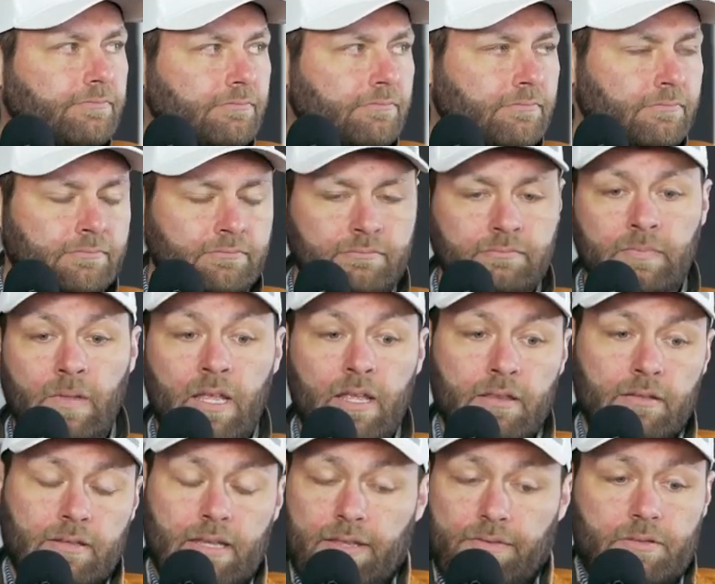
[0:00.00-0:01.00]
Yeah,
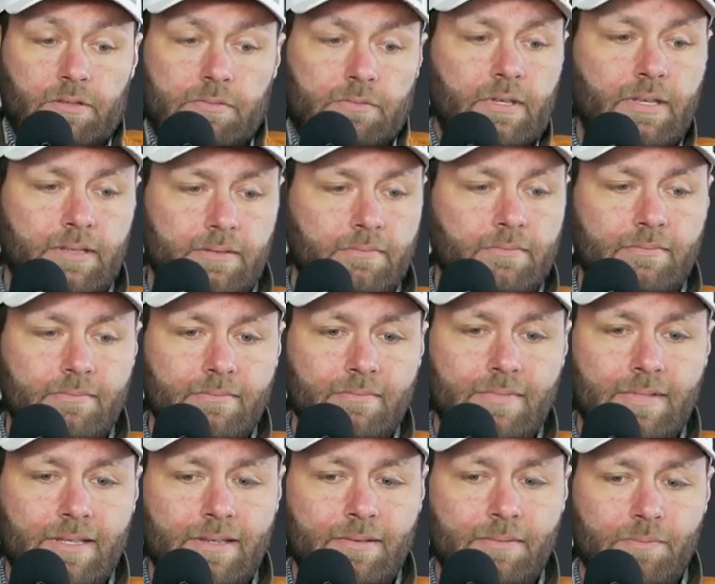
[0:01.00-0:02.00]
the
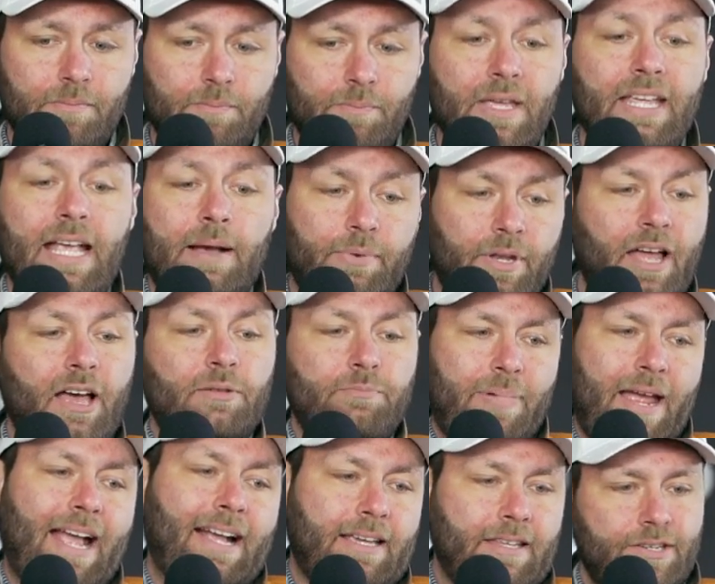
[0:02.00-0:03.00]
being able to
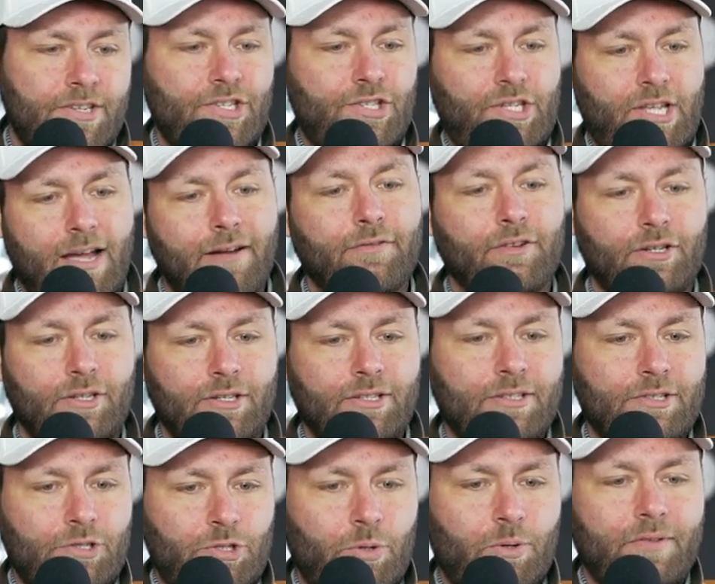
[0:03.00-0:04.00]
unpack and
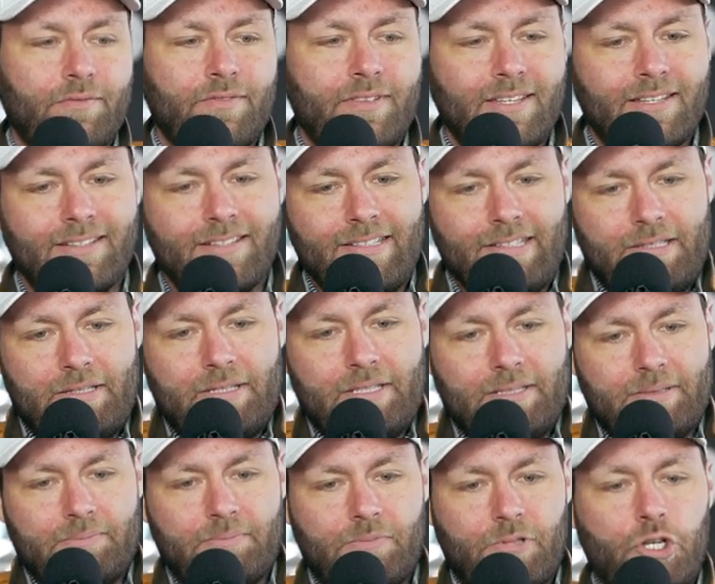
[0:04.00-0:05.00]
discover sort of
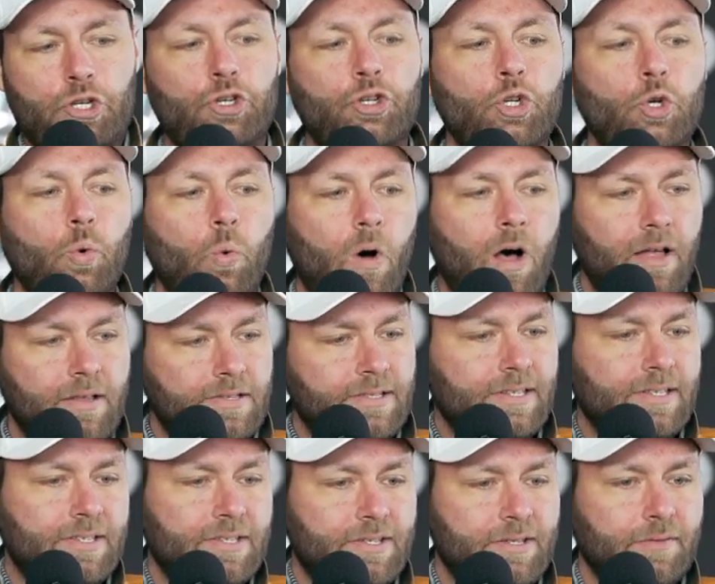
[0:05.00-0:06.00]
the
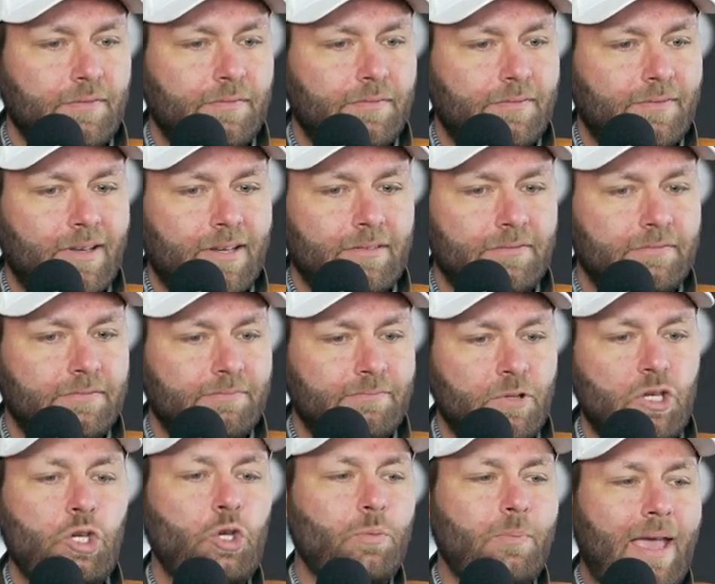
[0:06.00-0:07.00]
nuances of
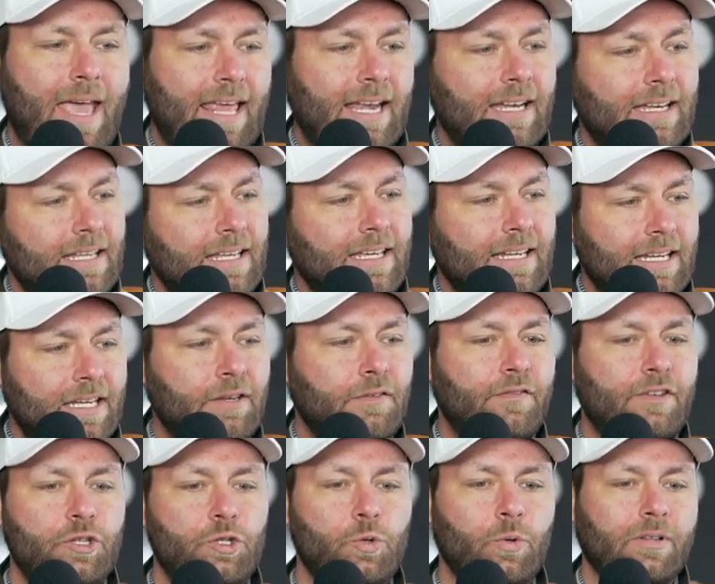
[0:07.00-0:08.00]
humanity and
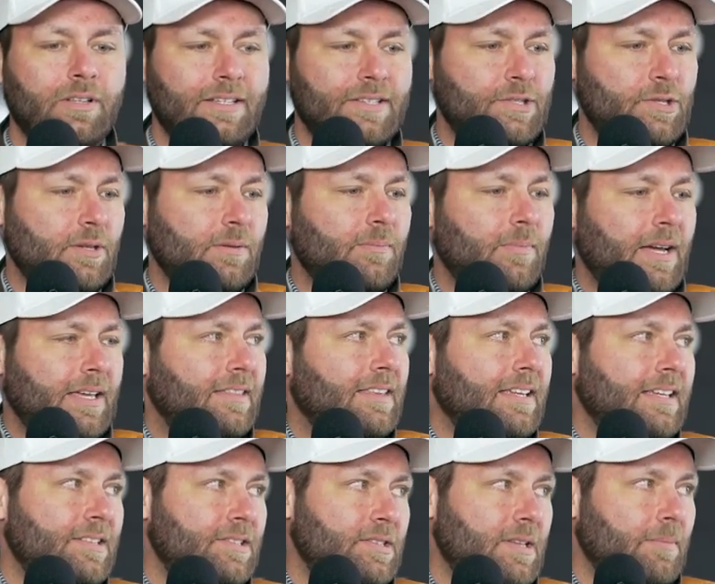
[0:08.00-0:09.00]
individualism, I
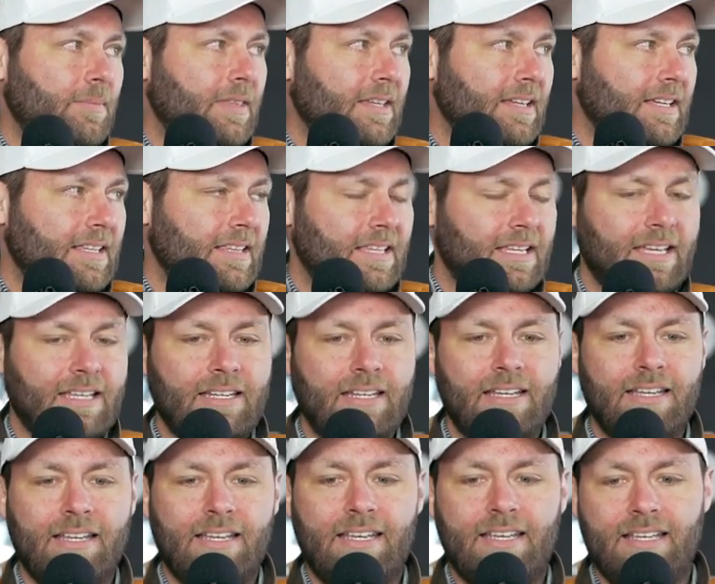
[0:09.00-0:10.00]
think is something that
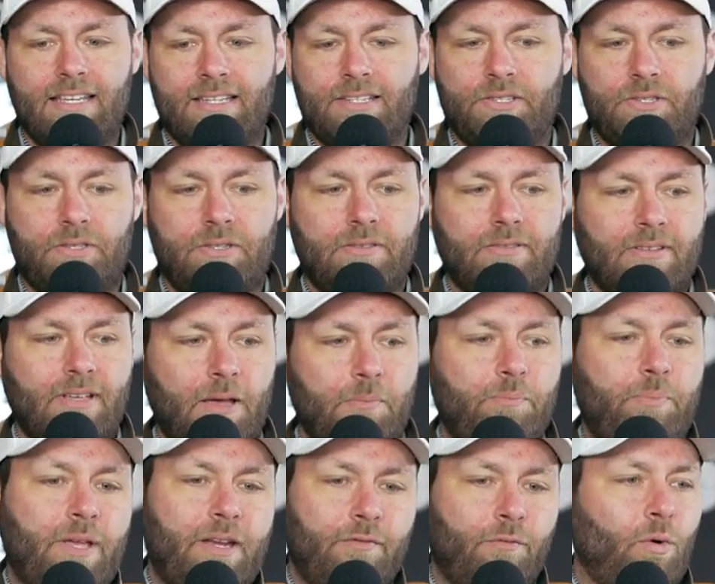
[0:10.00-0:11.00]
is a
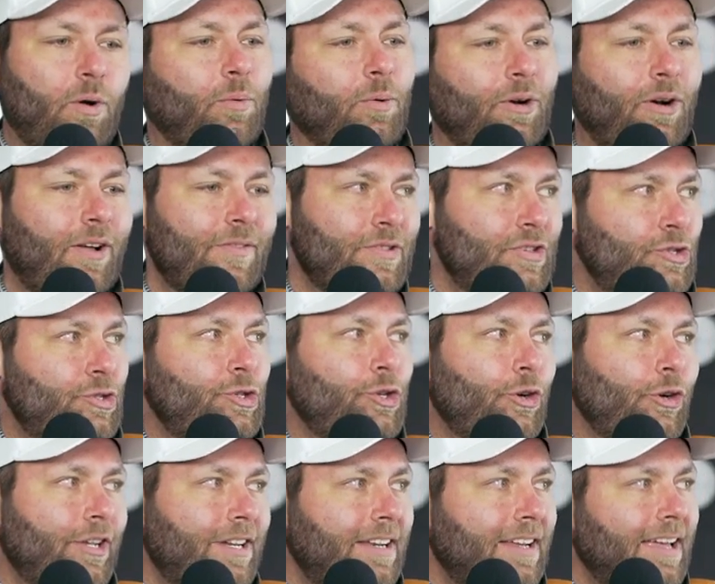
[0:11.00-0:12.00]
bit of what we're on this
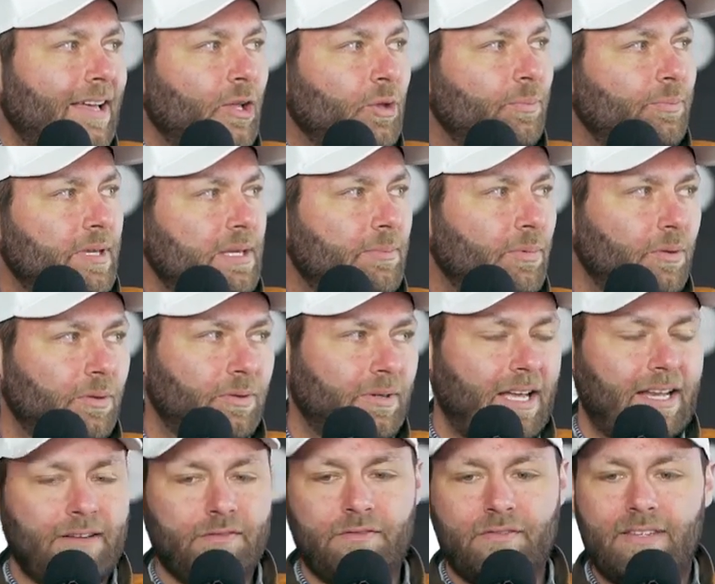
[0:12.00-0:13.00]
journey to help people
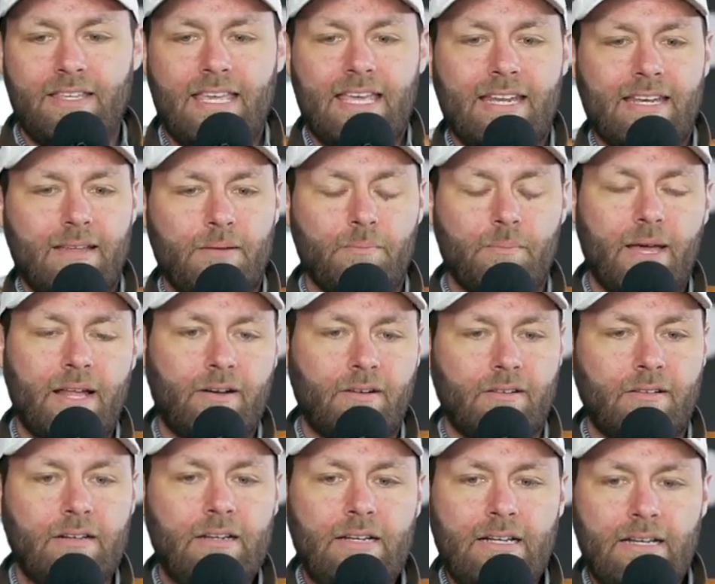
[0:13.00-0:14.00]
kind of get a
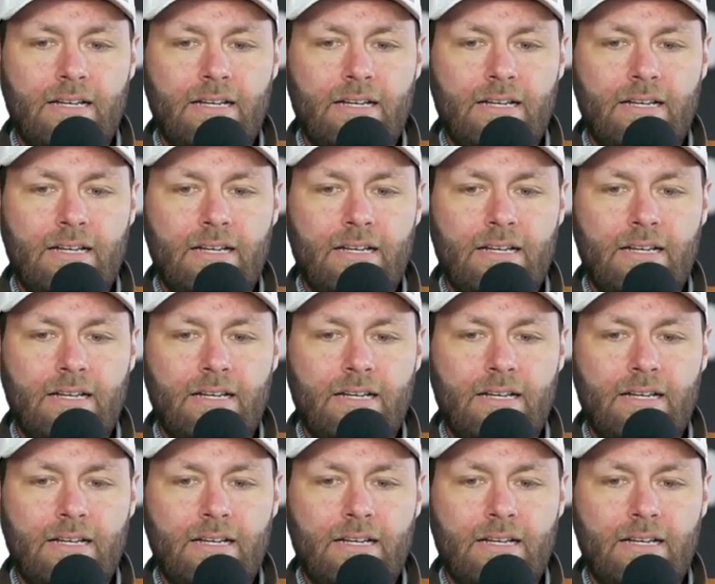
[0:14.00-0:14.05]
better,